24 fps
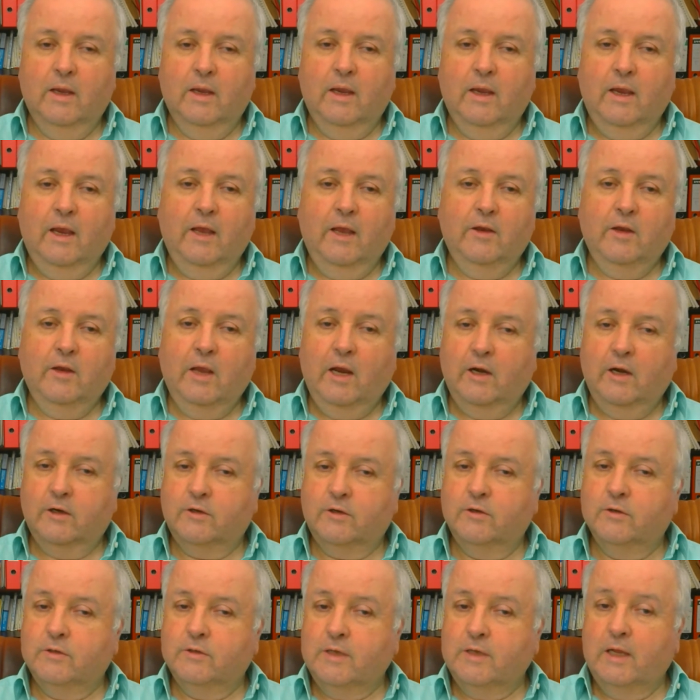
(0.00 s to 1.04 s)
And
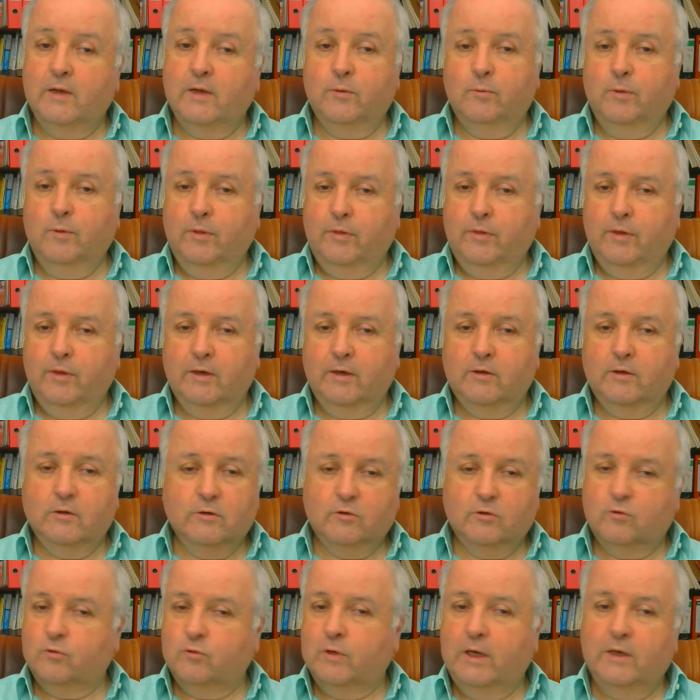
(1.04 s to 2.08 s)
Erickson dealt with that
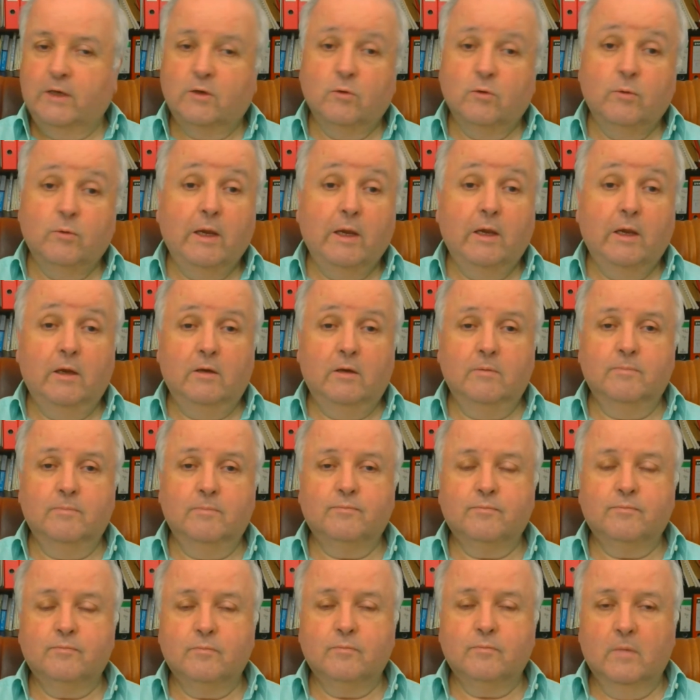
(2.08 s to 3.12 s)
straight away.
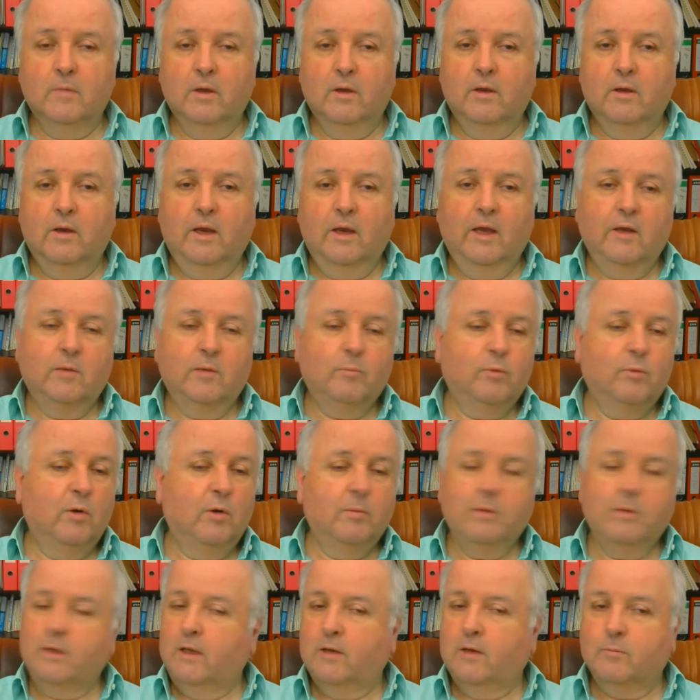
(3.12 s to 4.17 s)
And he
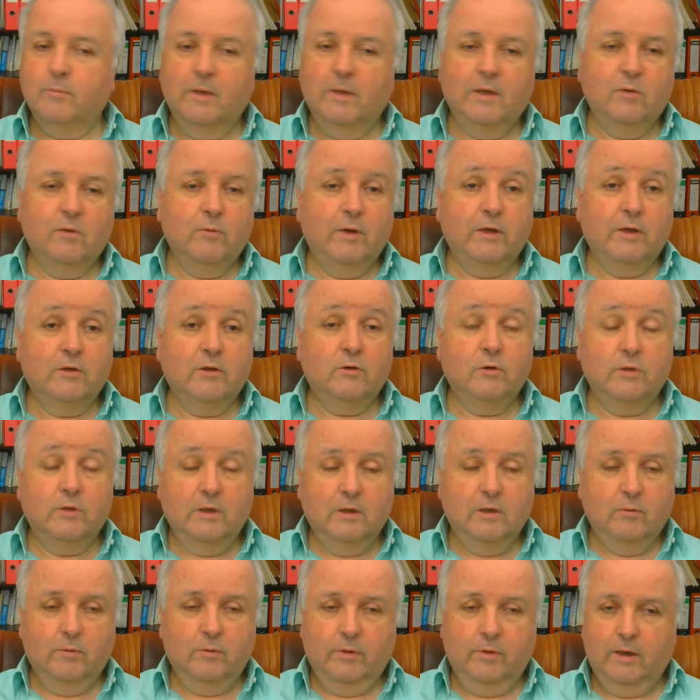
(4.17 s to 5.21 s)
probably had many ways to
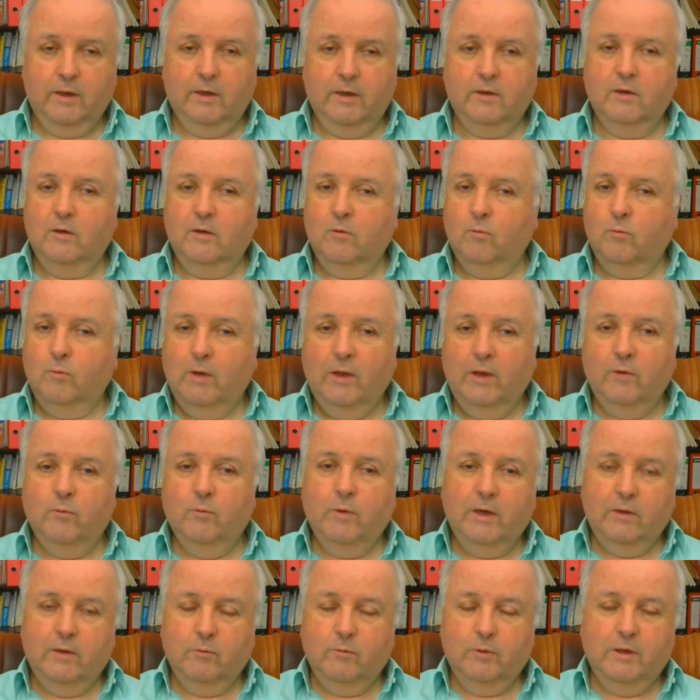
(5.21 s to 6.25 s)
deal with that. And one
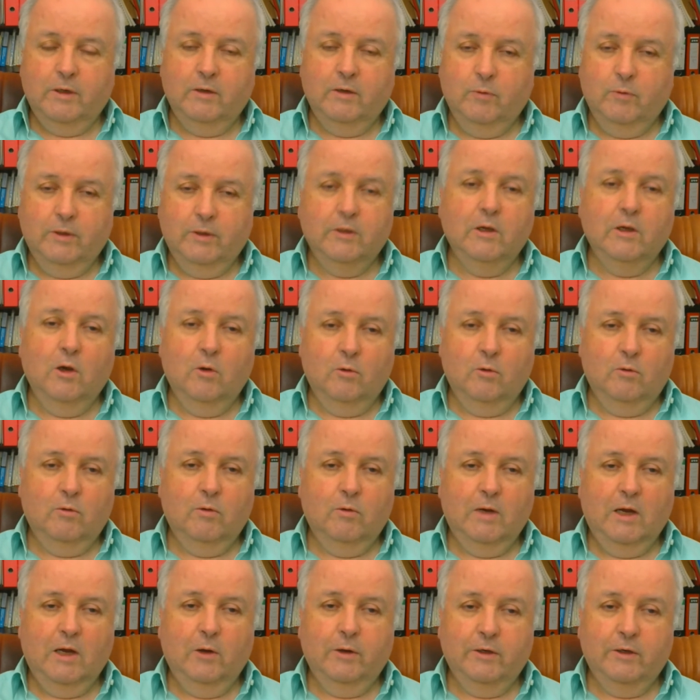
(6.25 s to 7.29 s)
way we know
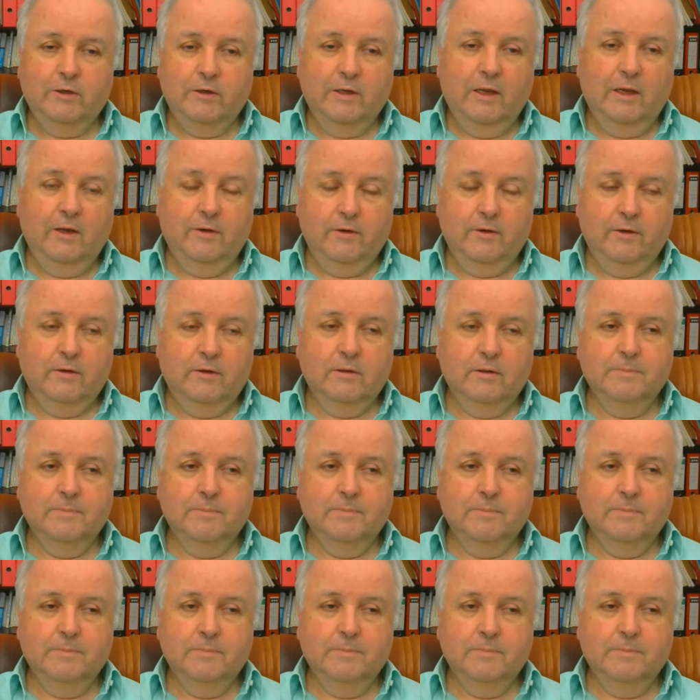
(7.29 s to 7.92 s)
how he dealt it.